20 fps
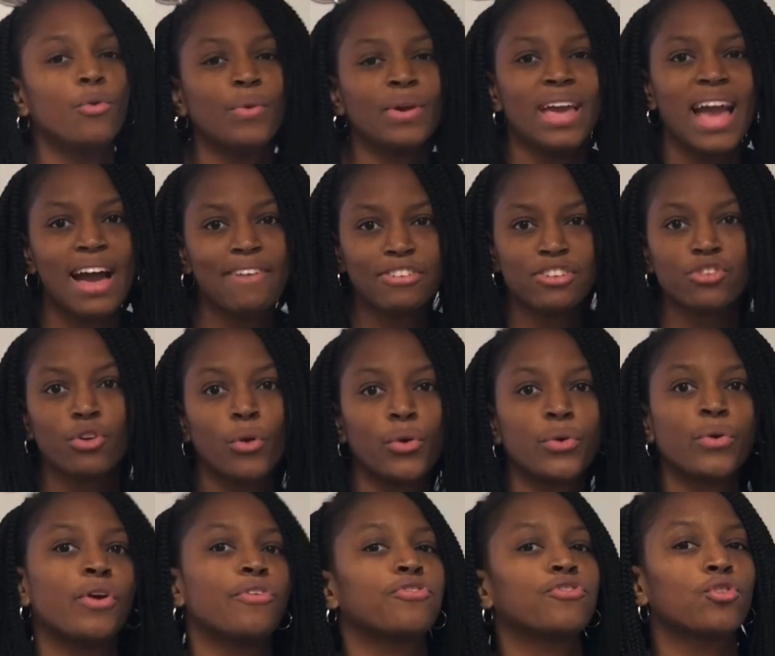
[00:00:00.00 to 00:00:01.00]
we have a
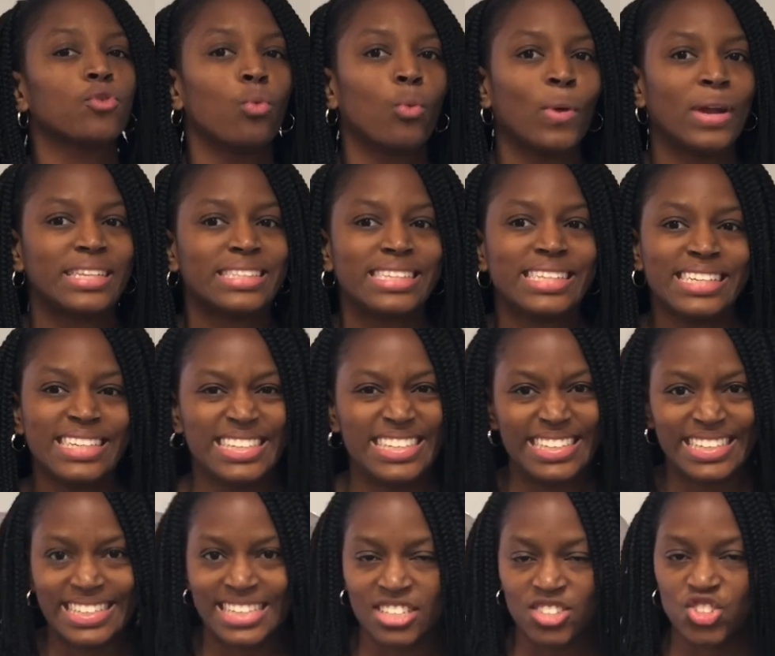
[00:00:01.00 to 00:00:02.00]
total of 20
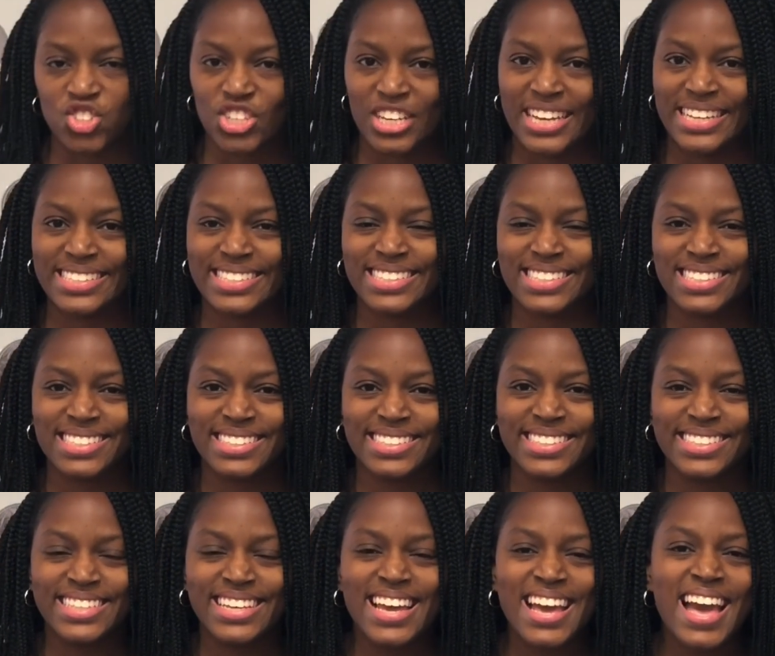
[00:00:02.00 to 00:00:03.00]
inches.
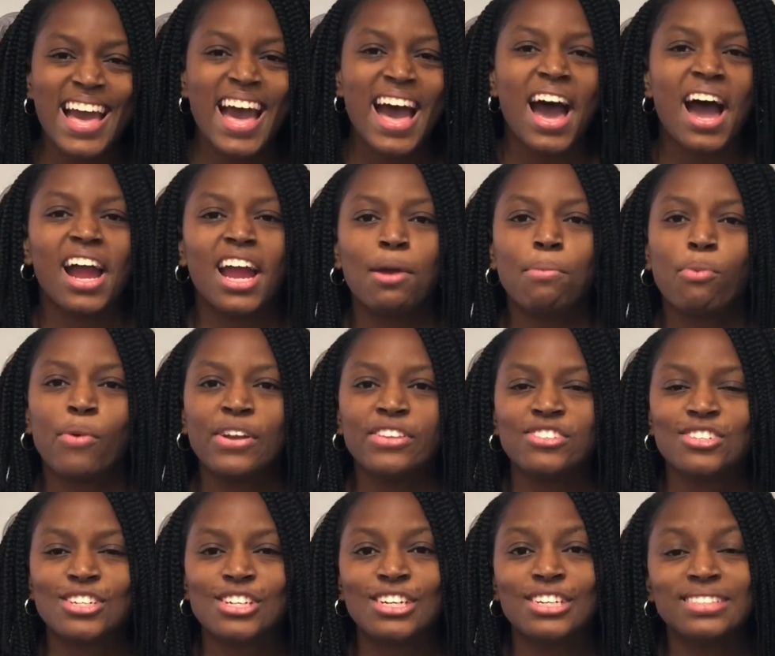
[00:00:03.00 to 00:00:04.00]
All right, boys
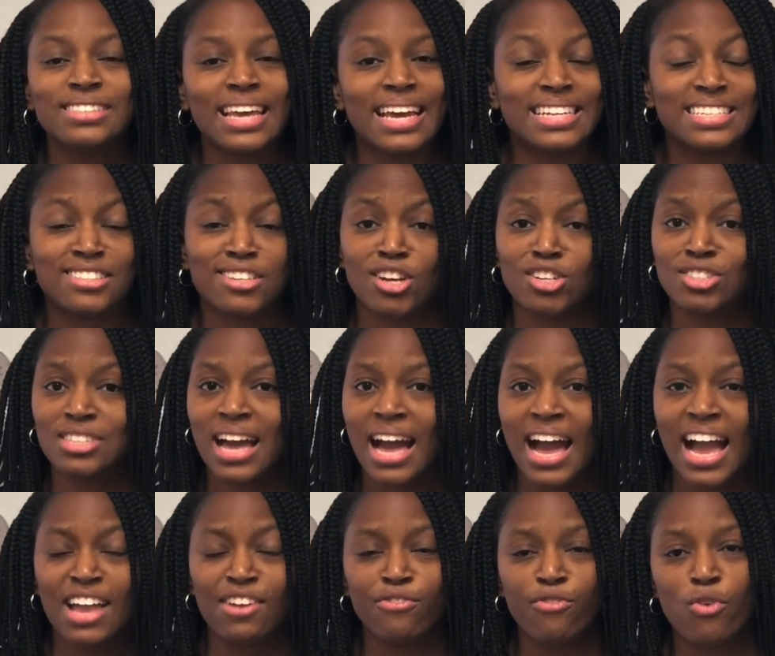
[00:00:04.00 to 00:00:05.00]
and girls, that is our
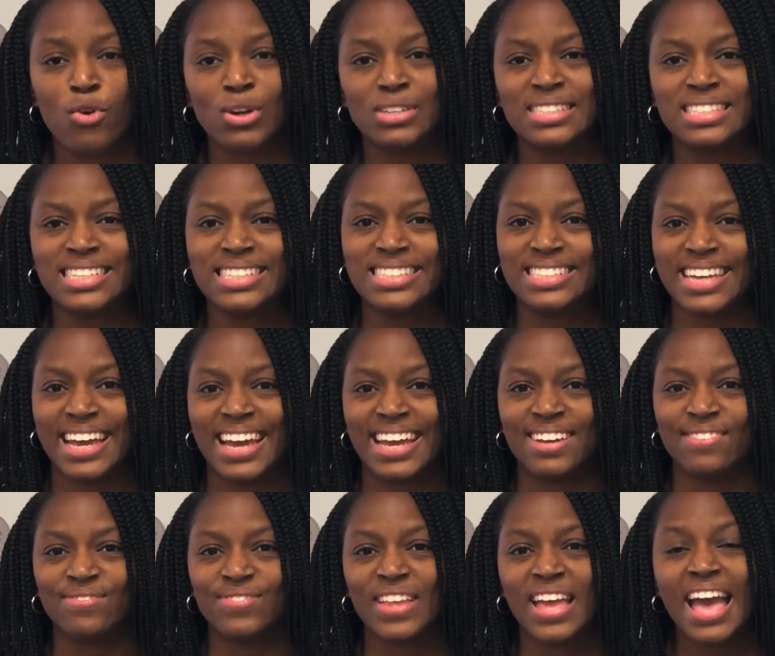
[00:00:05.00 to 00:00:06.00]
time for
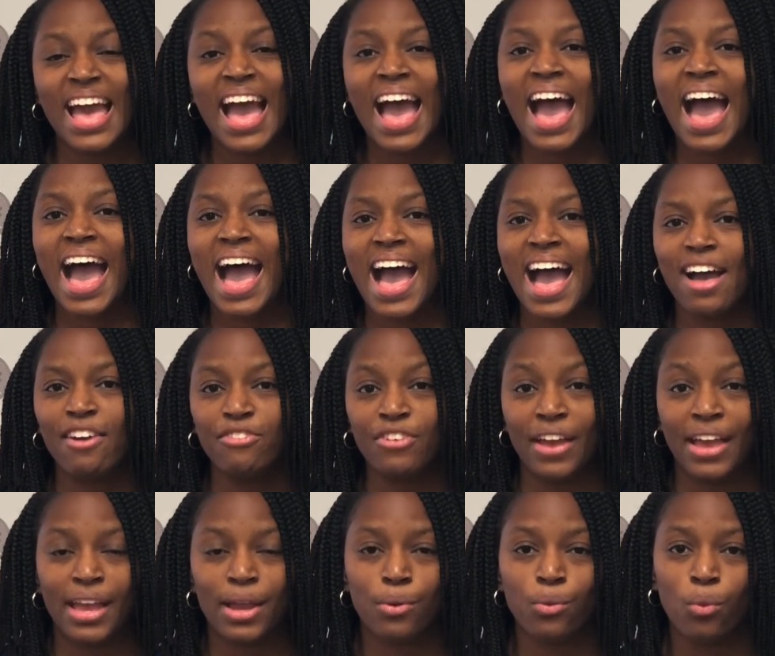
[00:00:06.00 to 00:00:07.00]
today. Have
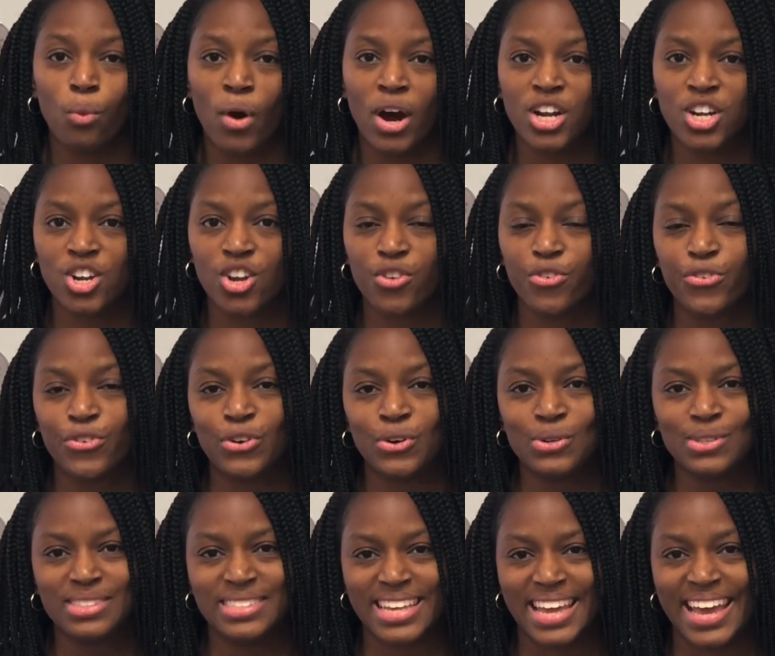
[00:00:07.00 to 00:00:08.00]
a
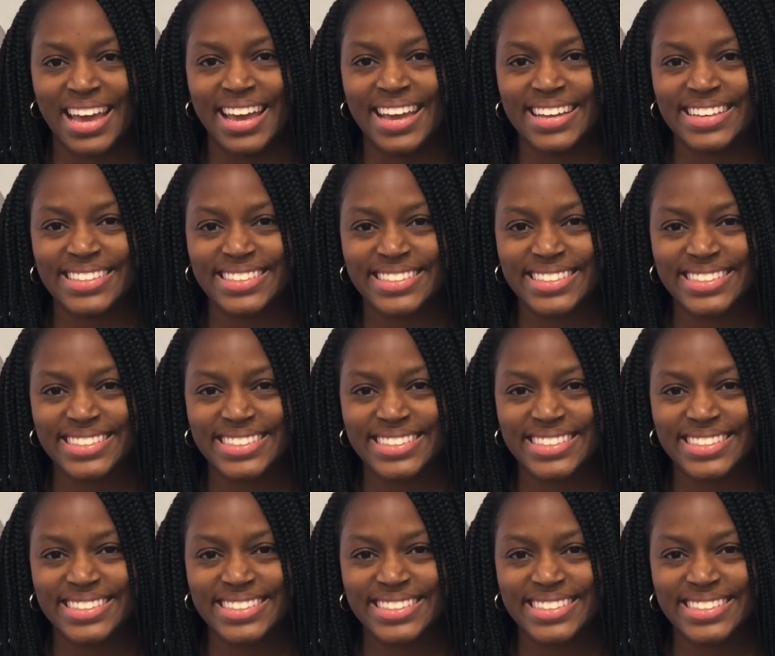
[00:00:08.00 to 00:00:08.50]
wonderful day.